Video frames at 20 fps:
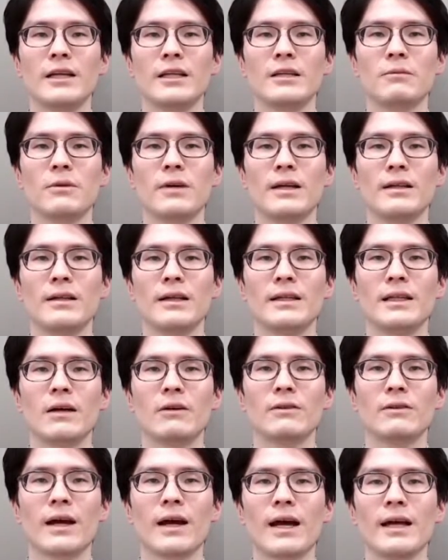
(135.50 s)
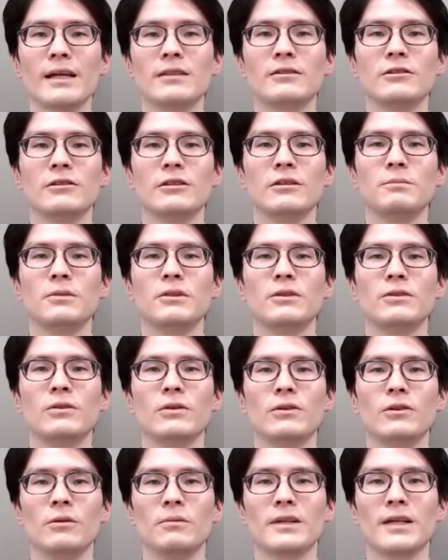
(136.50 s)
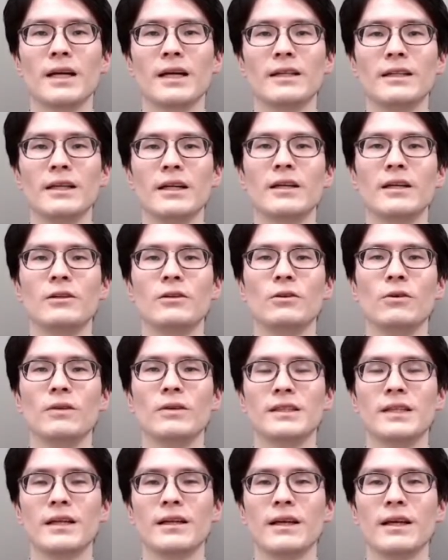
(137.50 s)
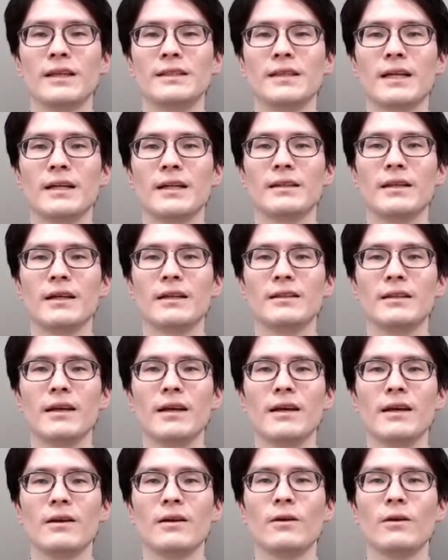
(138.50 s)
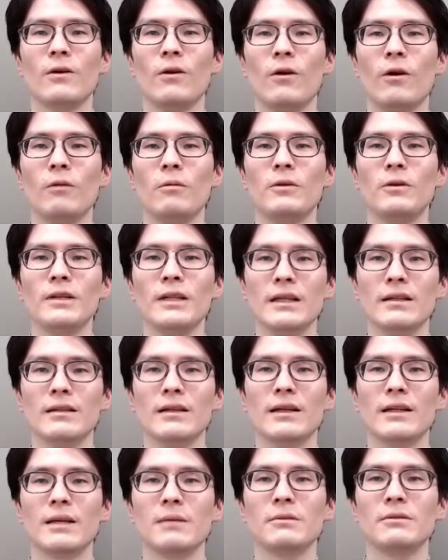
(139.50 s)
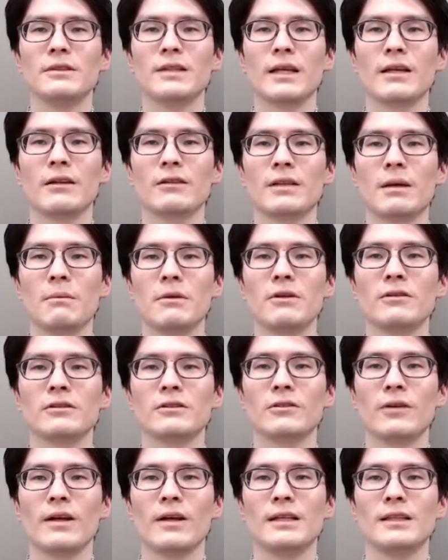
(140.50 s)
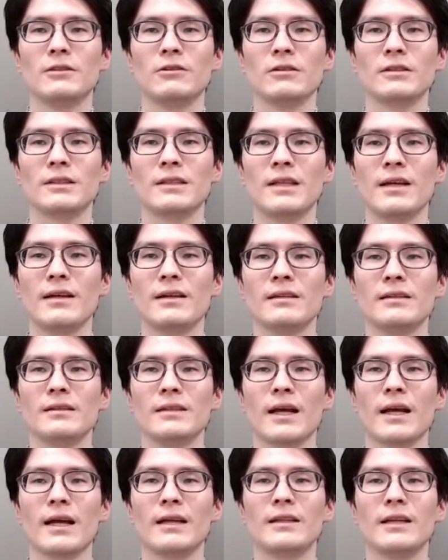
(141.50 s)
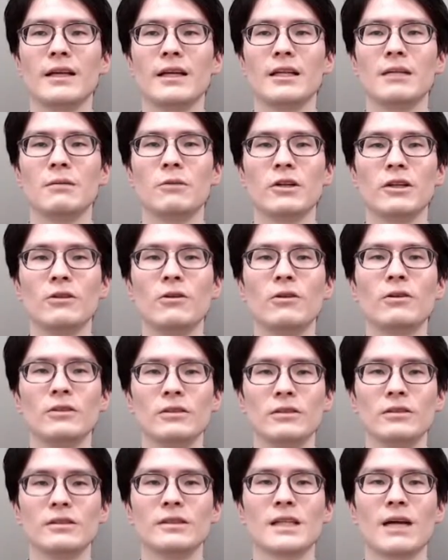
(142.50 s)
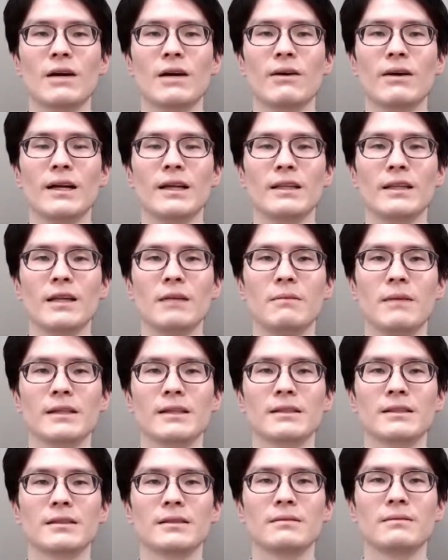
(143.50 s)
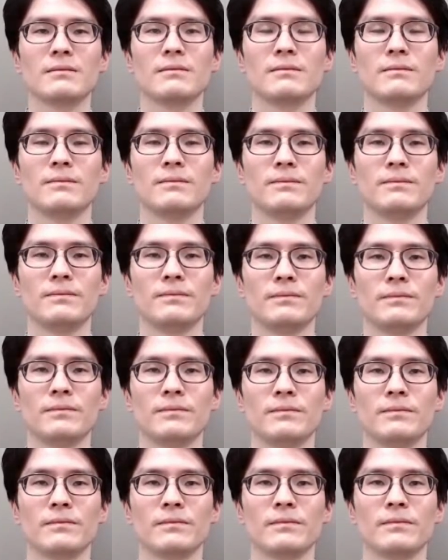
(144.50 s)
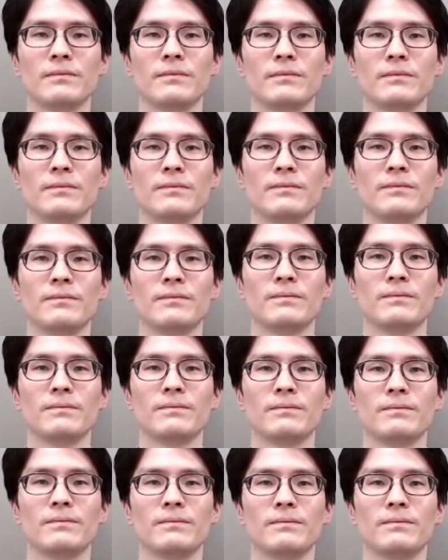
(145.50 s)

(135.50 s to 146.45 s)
It is also designed to read and write large amounts of data with high throughput and is widely used worldwide for storage, mainly for data analysis.